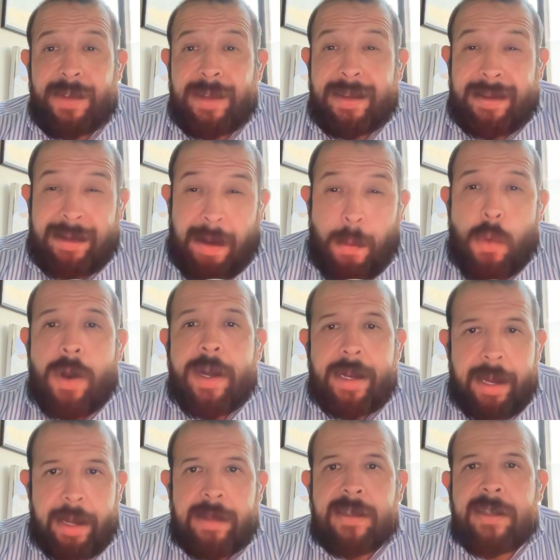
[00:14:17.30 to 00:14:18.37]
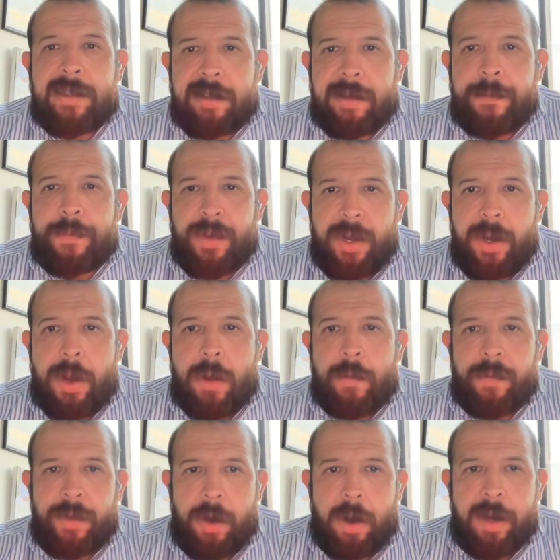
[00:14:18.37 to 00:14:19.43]
somewhat against
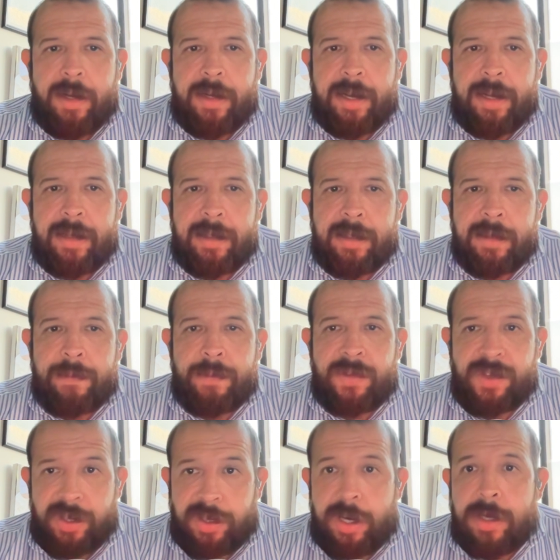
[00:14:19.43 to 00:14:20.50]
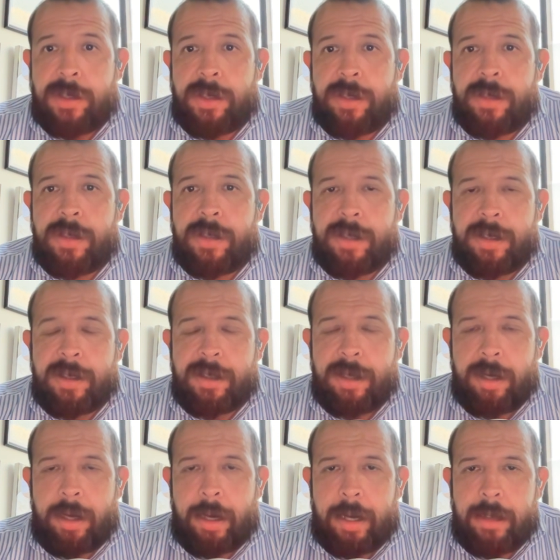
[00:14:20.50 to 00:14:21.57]
the architect's suggestions and
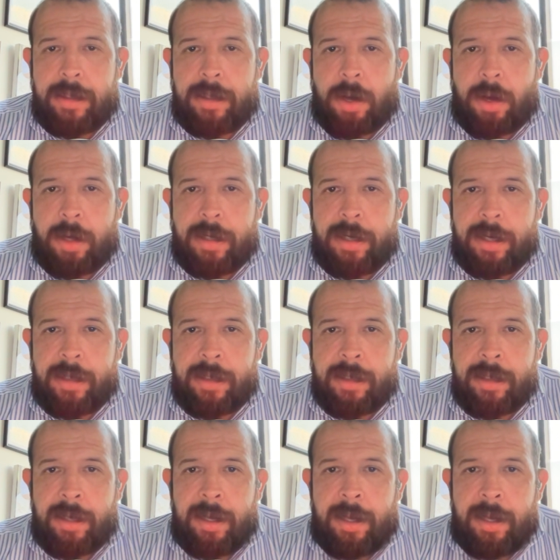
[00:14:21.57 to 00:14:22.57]
against the architect's